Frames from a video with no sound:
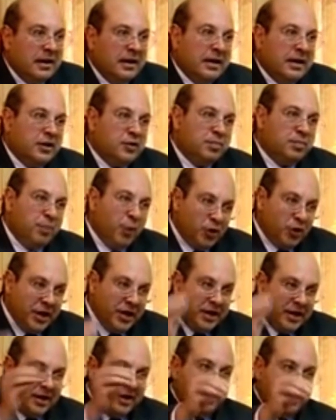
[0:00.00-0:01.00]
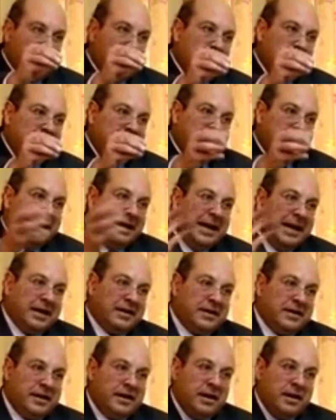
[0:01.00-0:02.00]
is put in by the
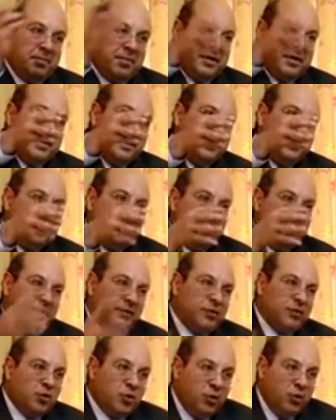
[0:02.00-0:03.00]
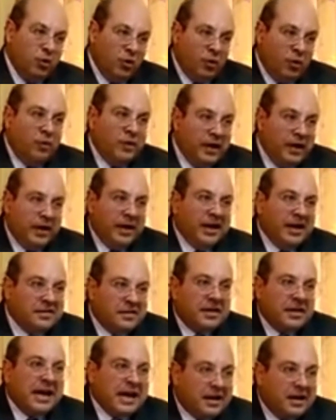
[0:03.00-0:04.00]
elected representatives who we
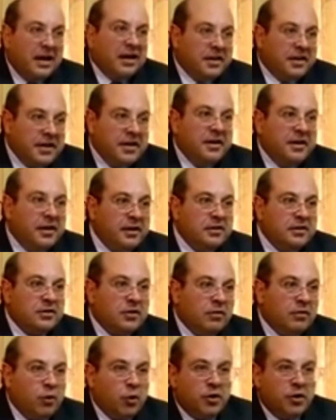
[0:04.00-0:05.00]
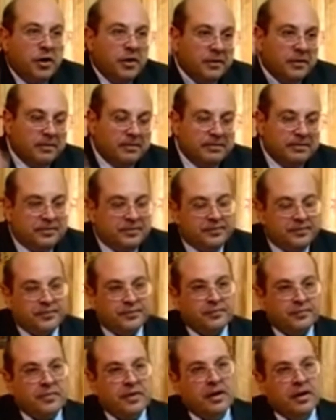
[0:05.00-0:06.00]
as adult Indians vote in.
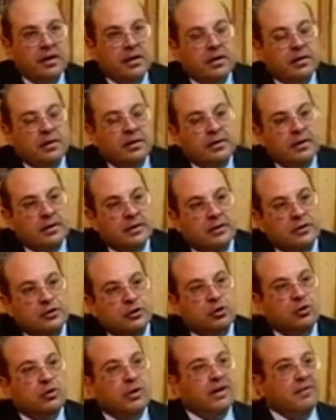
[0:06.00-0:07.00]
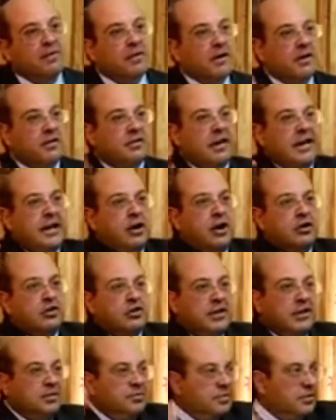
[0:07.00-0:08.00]
So you have 3
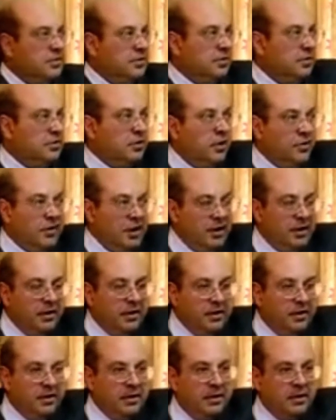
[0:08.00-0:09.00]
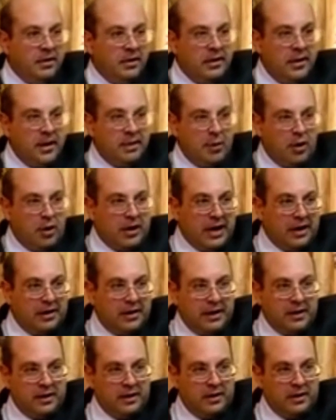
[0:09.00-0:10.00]
concepts: sovereign,
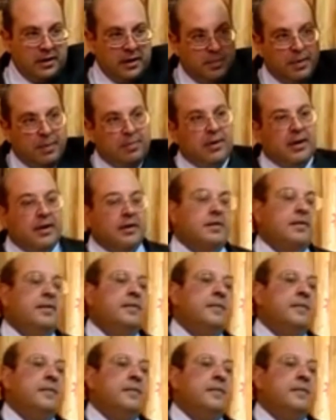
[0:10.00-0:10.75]
democratic, republic.